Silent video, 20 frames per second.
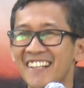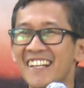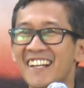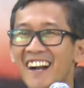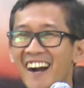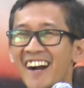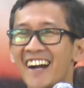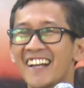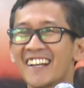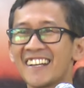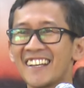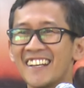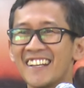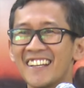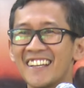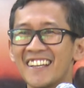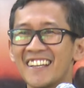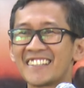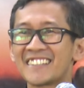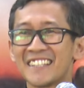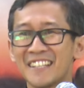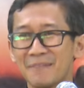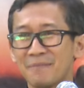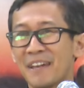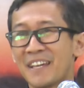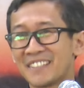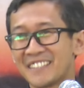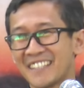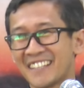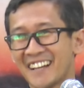God is an
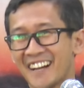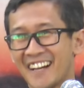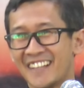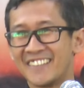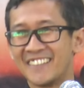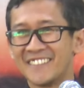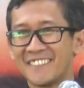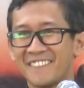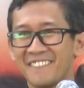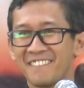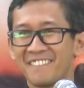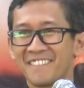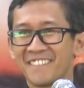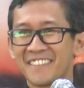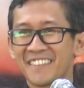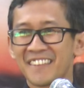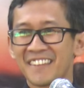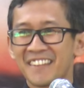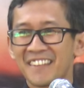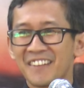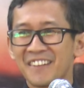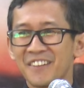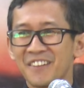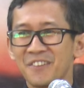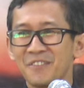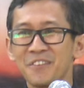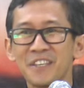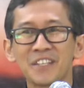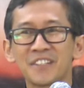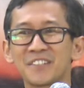amazing God.
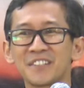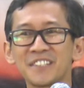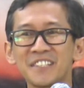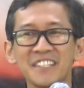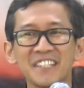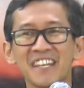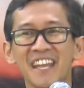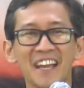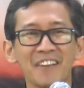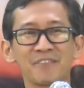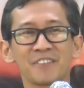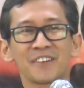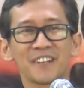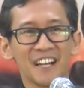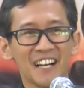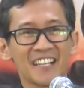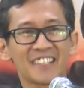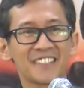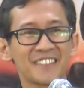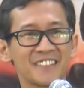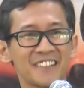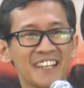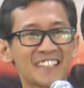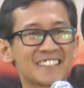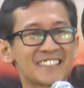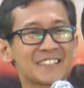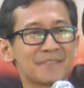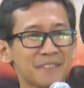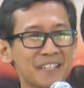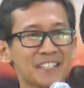We could never
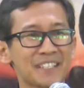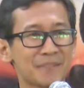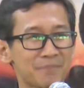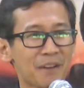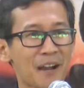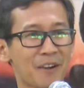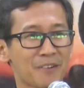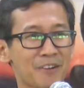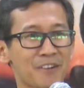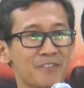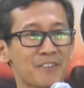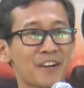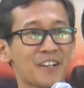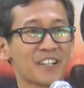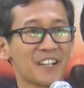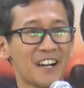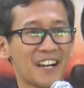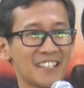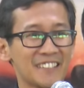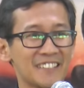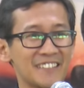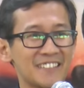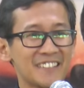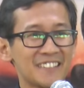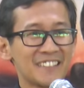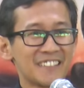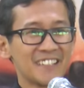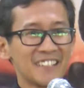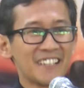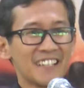underestimate the power of our God.
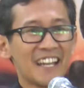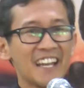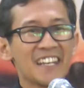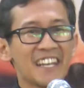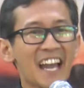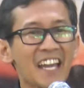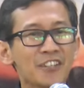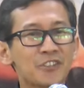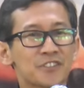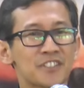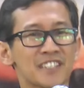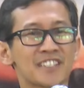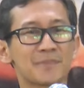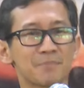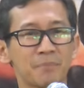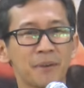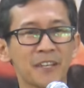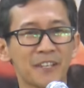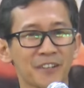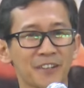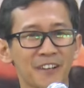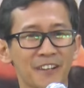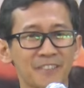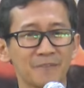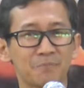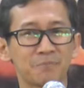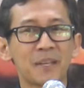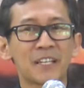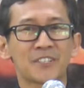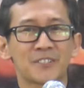And I could just picture,
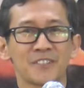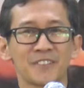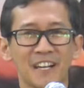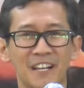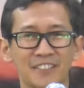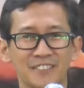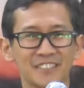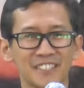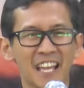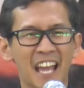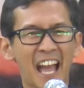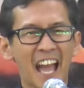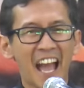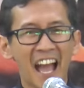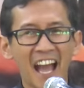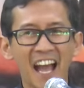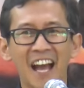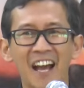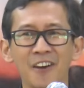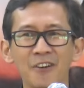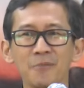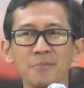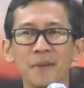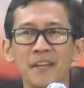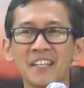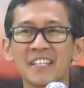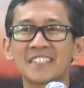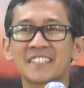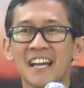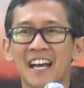picture out how
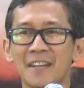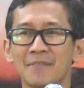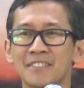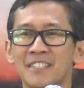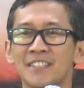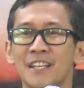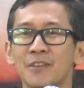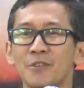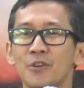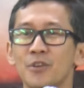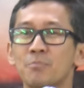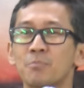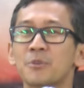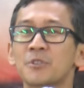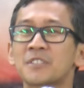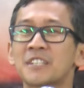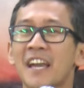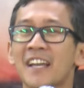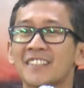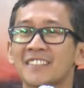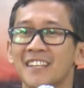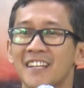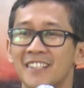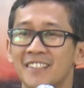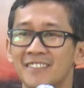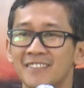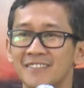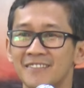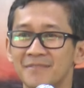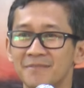many times that the Lord
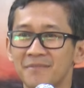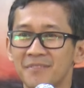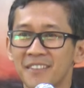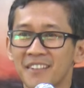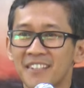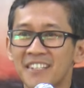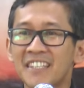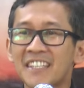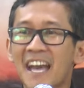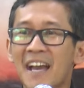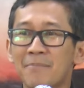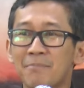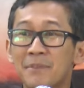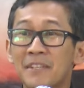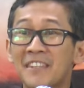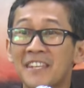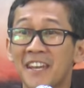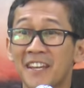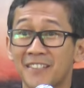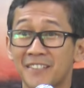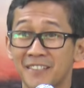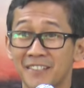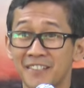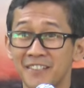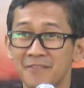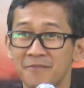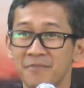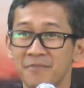protected that amphitheater.